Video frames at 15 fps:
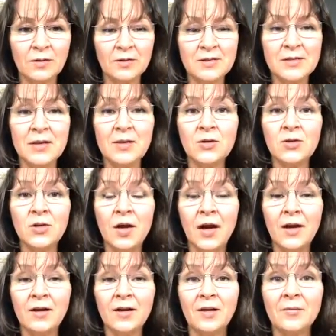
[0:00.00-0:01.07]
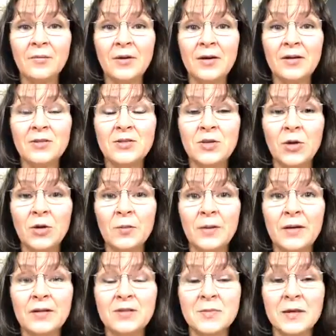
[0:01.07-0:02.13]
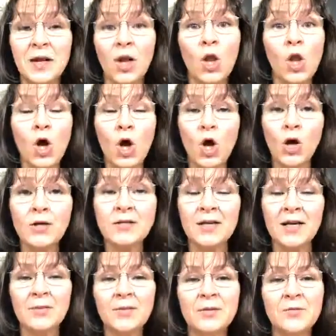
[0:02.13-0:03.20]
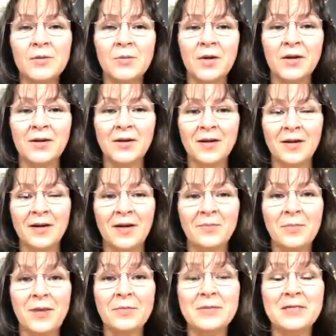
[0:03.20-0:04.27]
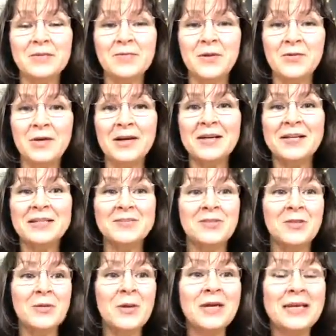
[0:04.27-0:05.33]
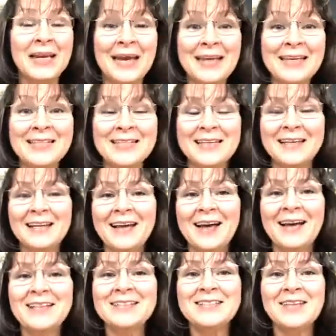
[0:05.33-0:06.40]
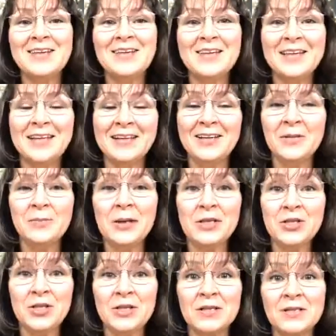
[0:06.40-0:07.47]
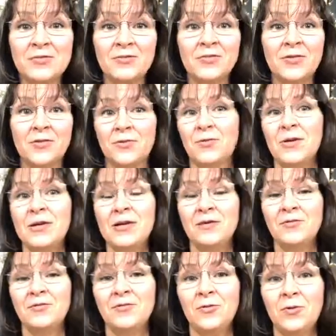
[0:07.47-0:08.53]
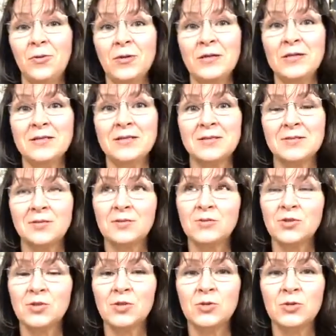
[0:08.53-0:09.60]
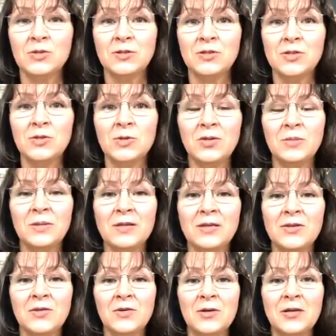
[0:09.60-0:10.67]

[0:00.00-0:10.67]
say goodnight. I'm ready to go to bed. It's been a long day. I'm babysitting my grandkids for the weekend. And so they're little munchkins, 3 and 4 years, 2 and a bit, and